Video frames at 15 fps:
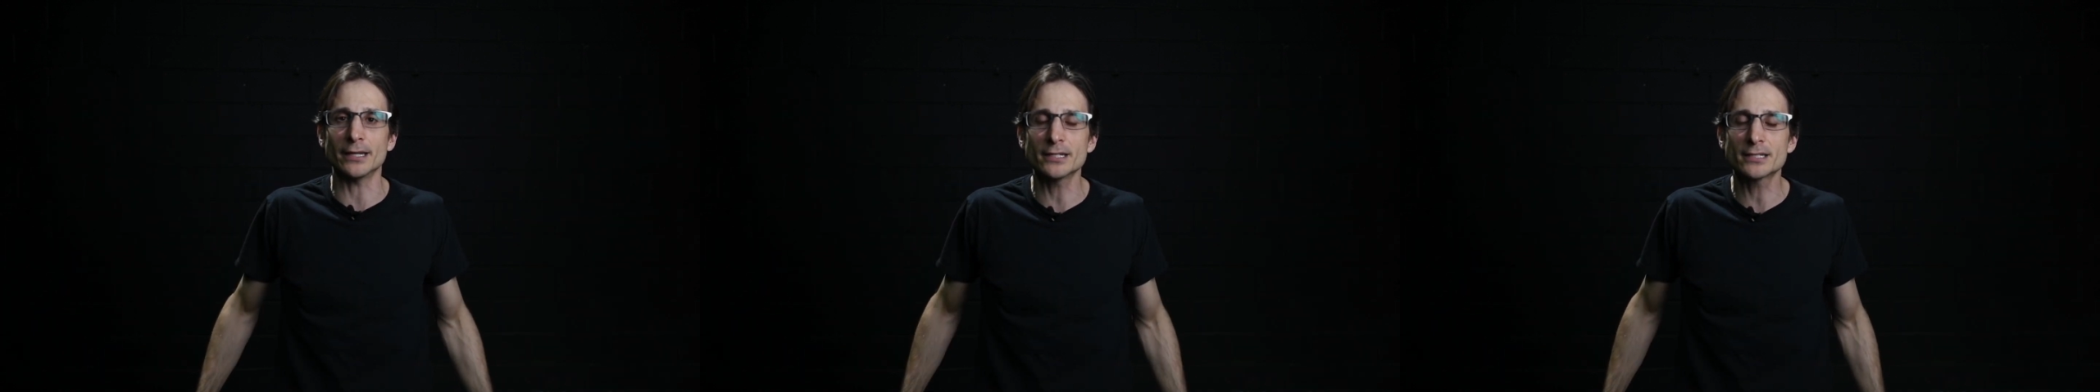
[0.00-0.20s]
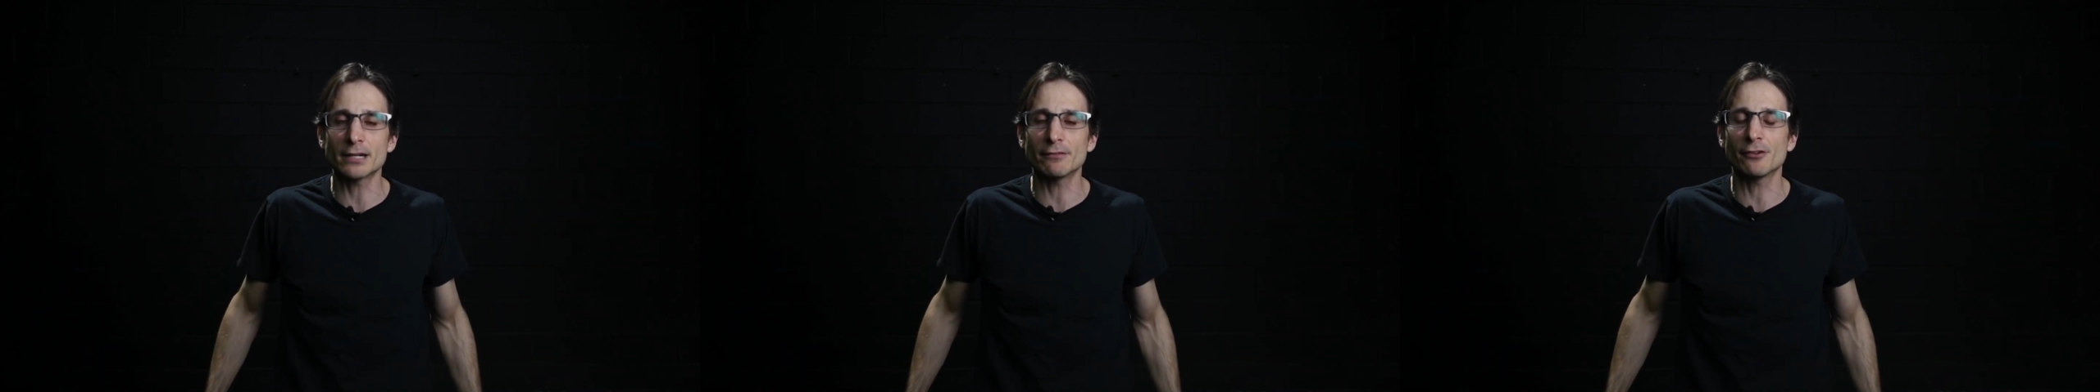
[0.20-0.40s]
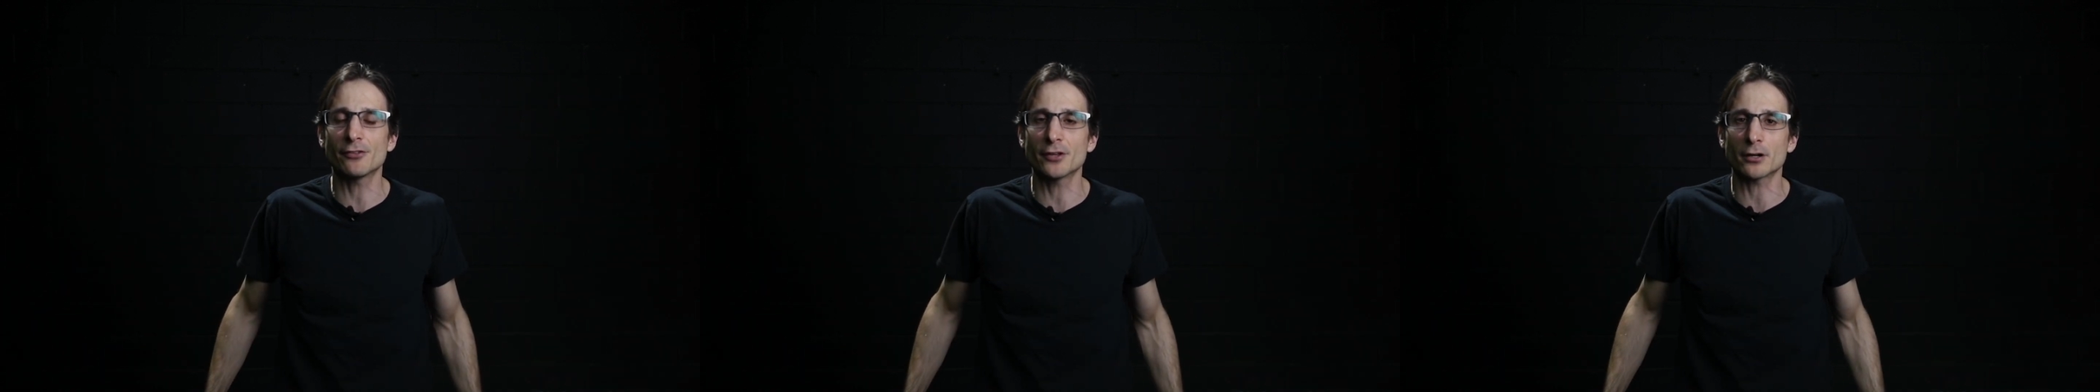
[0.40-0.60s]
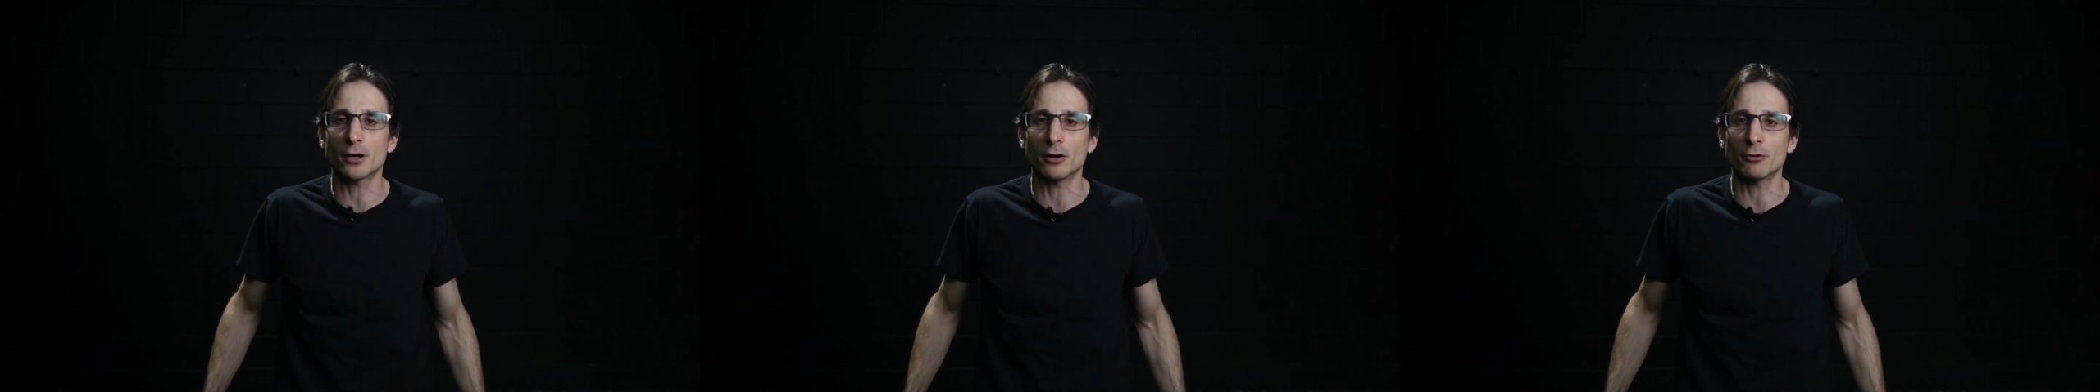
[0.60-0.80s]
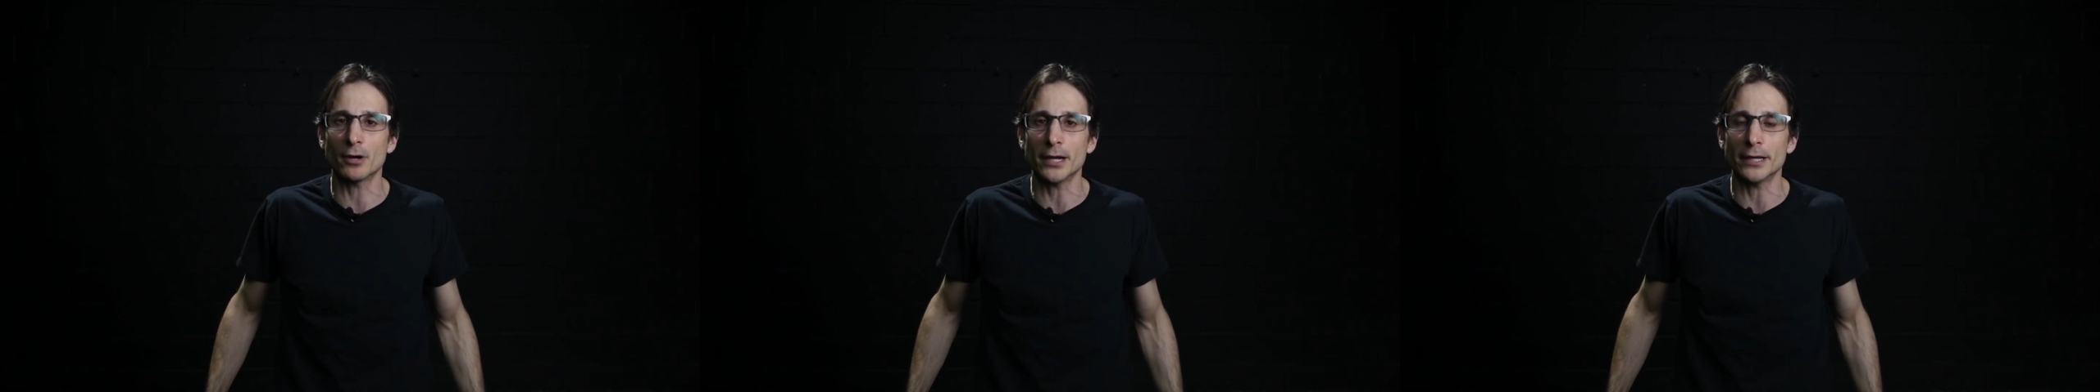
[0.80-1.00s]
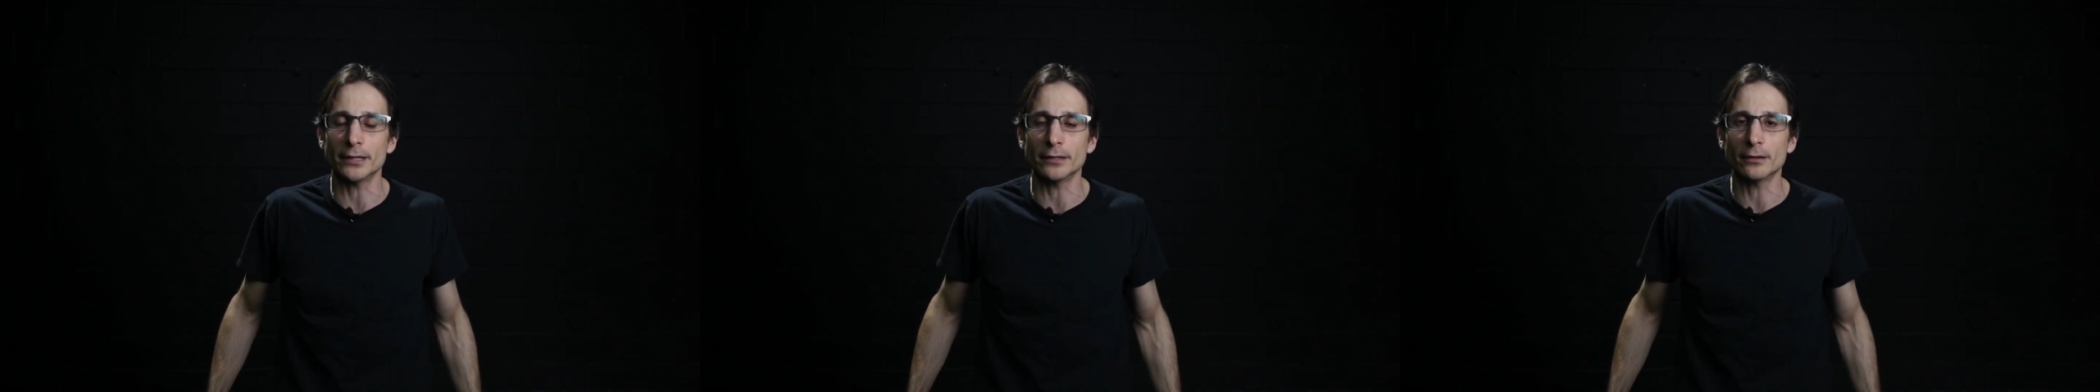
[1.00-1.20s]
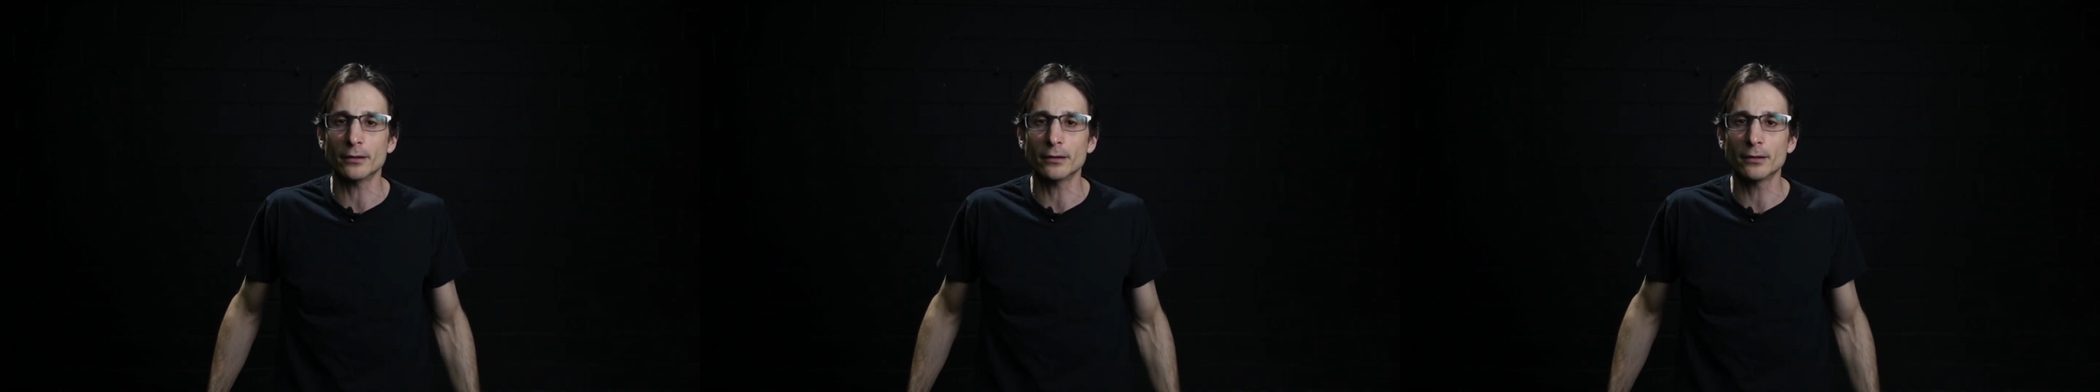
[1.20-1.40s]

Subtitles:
Is everything all right?